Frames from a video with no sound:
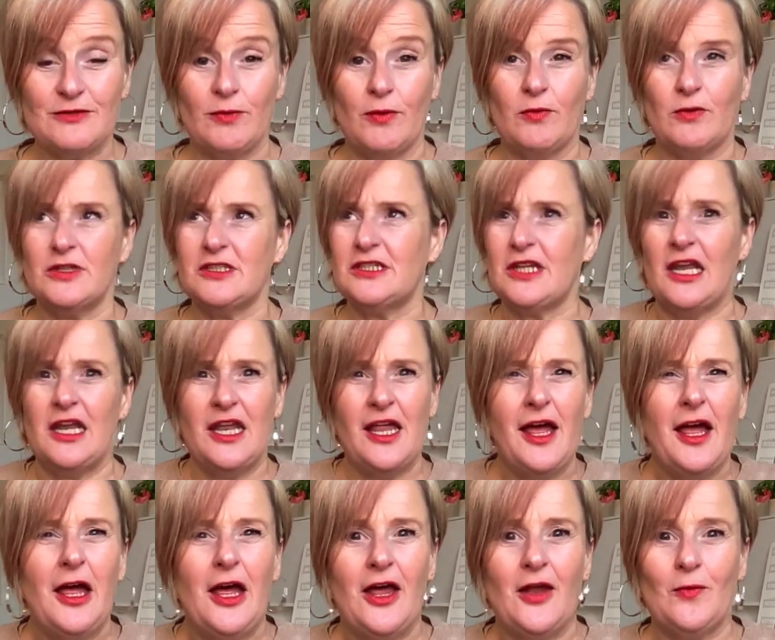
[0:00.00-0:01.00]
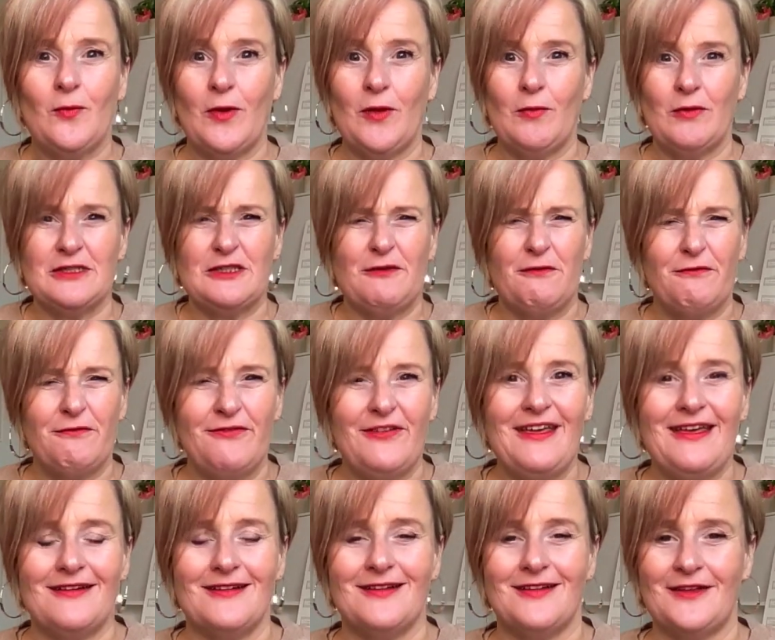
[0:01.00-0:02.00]
we want to learn, we want to
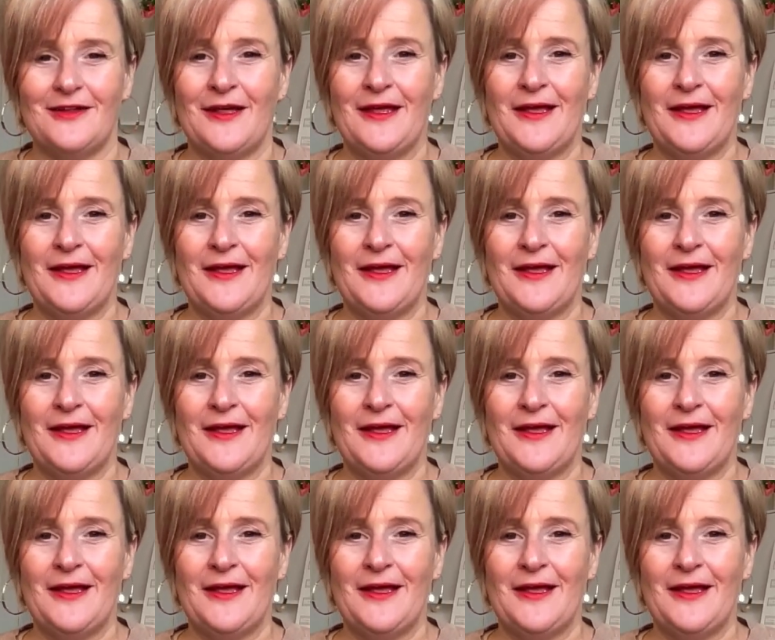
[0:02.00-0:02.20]
feel.